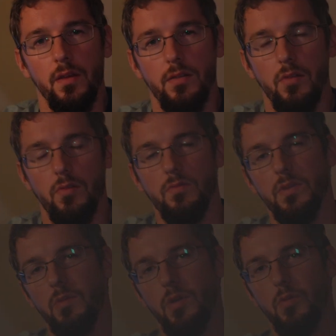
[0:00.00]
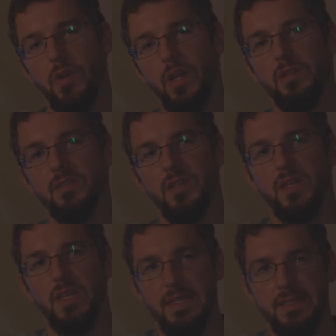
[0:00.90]
Now what I want to
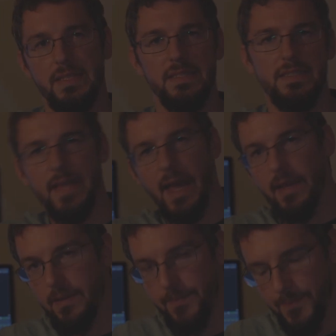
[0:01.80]
consider is sag.